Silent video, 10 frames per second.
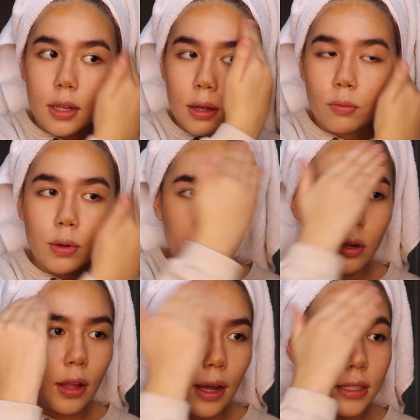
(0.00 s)
And we
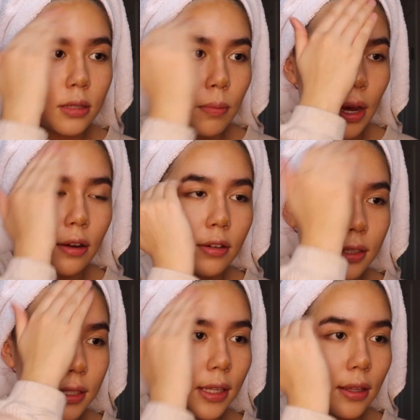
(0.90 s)
will add some powder
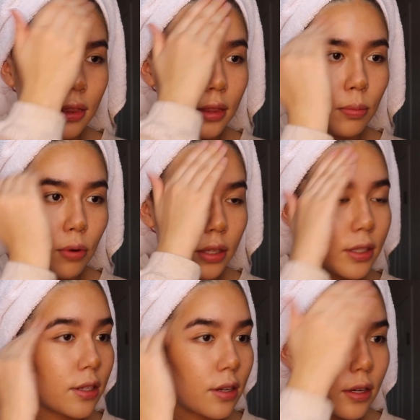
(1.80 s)
to set the
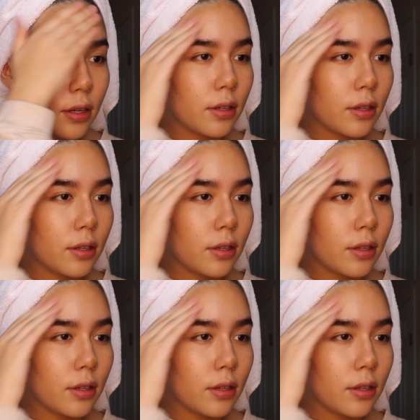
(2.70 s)
bronzer.